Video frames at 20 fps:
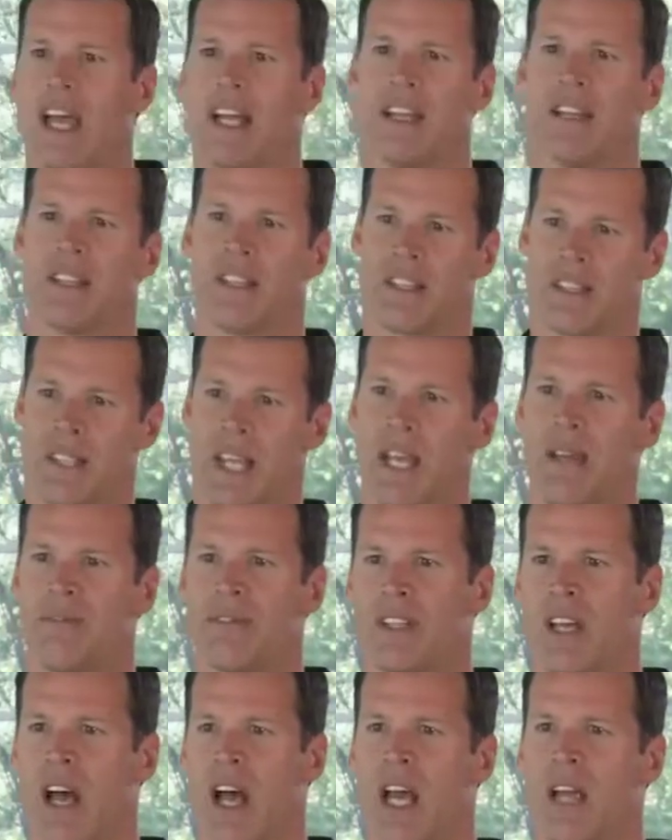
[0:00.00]
and at the same
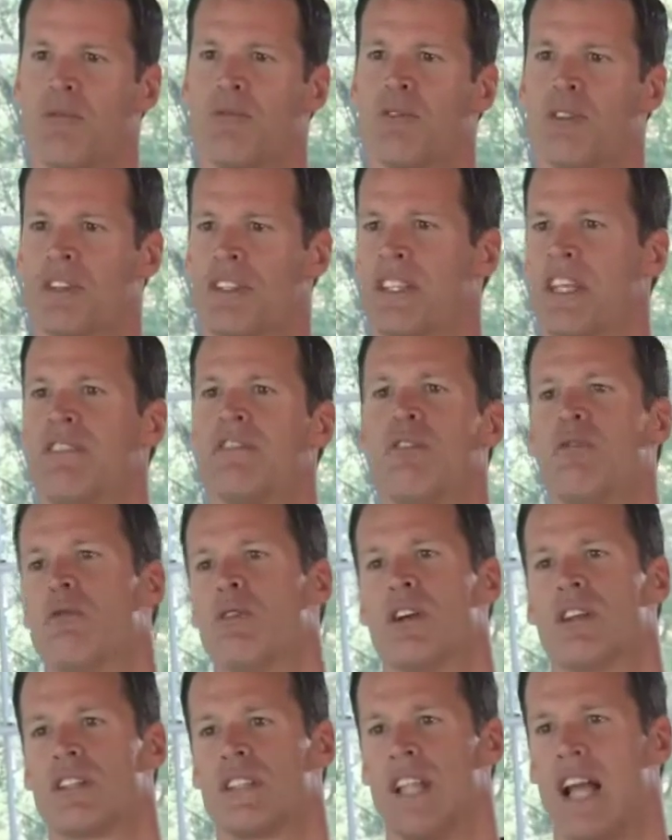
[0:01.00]
time receive a
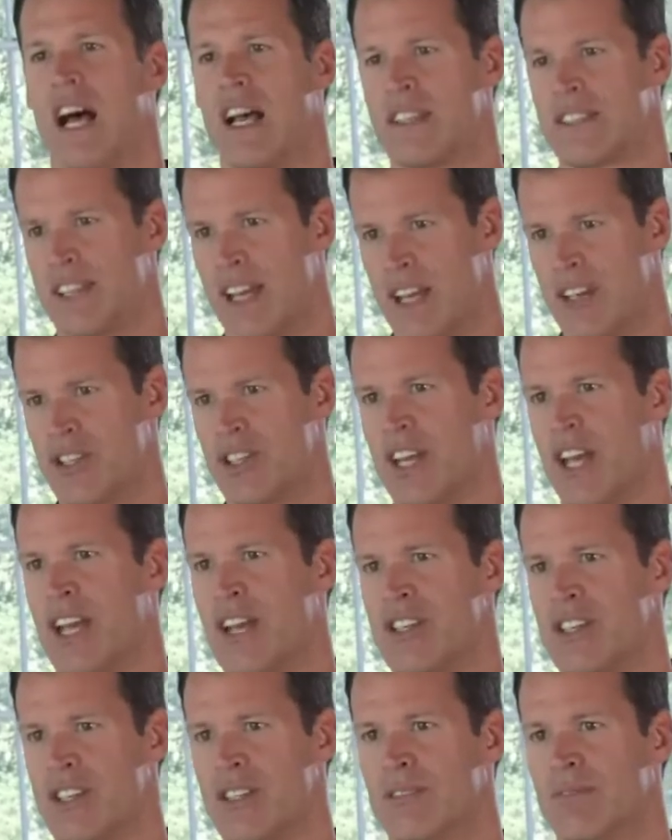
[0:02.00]
world class
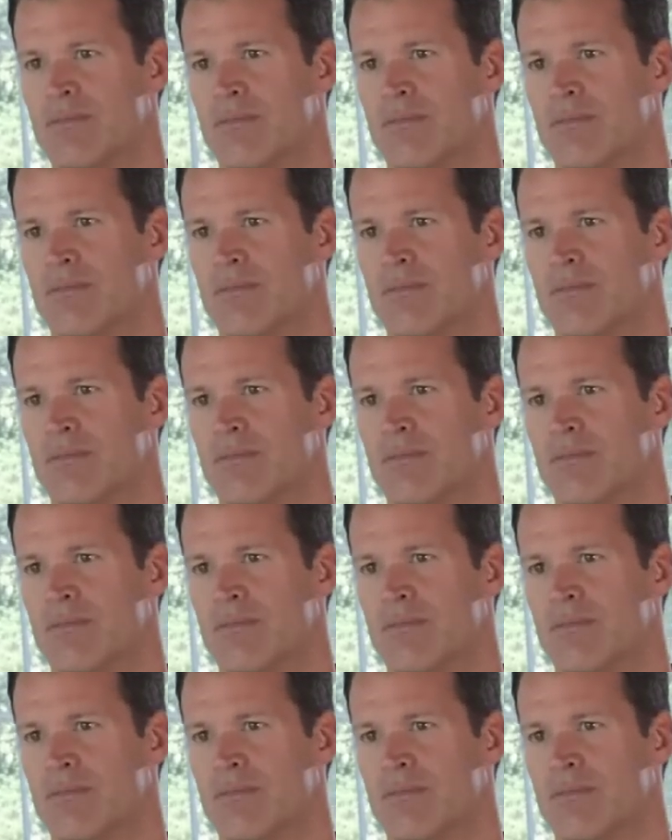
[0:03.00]
education.